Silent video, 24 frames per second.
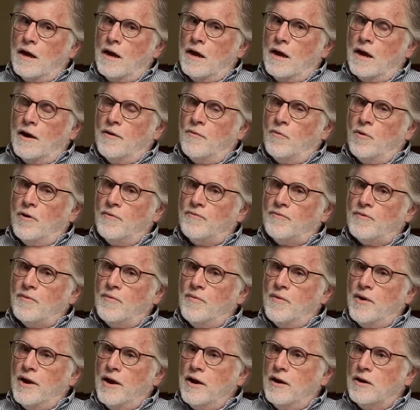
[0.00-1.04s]
I went
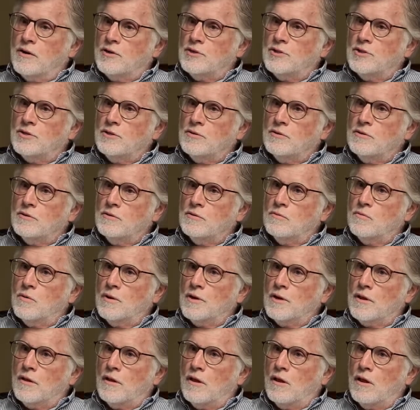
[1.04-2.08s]
from there to
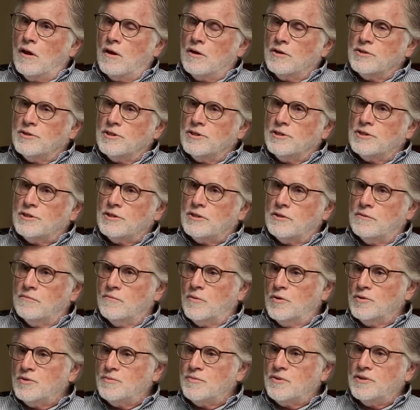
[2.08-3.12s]
one of the largest and
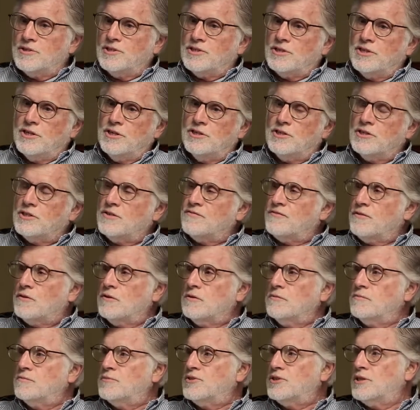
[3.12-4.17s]
most prestigious
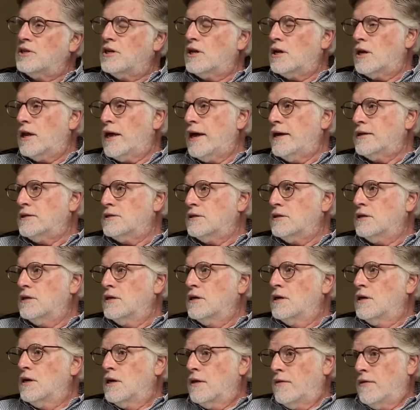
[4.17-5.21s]
firms in Atlanta,
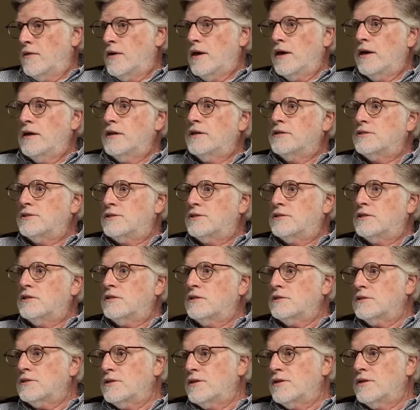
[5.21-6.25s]
then and
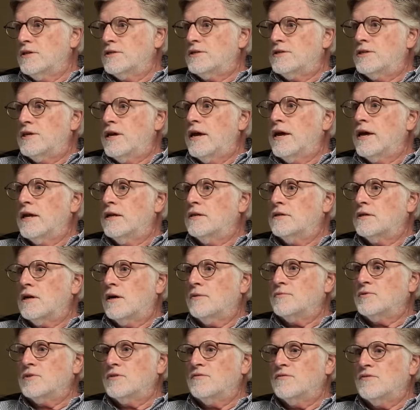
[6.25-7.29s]
still to this day,
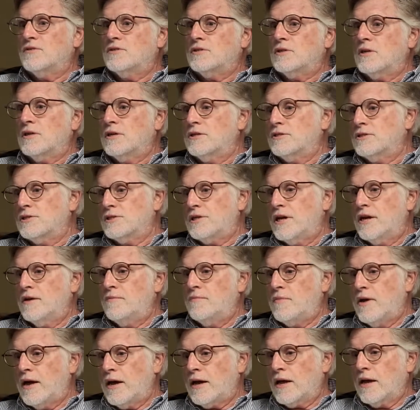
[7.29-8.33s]
Thompson, Gillette and
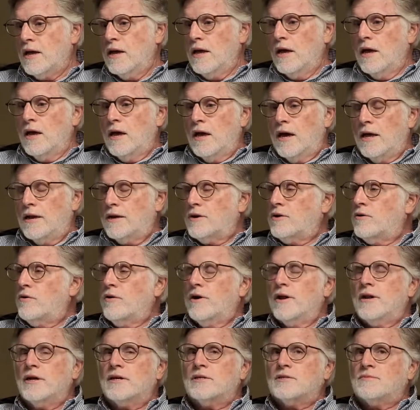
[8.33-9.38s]
Steinbeck. Had a
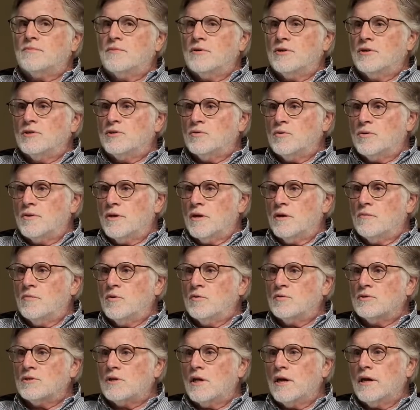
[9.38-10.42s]
great experience with them.
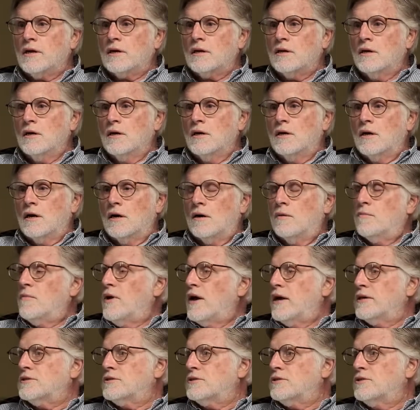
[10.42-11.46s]
It was like a
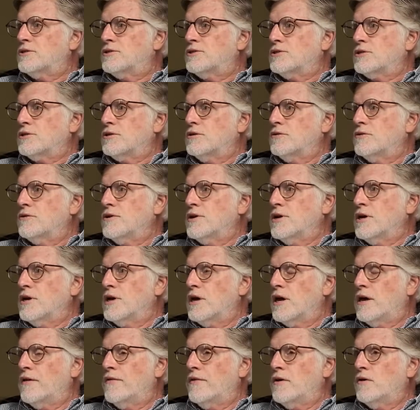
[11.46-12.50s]
master's degree,
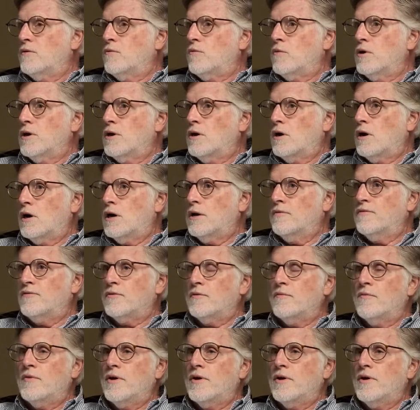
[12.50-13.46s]
and then went on from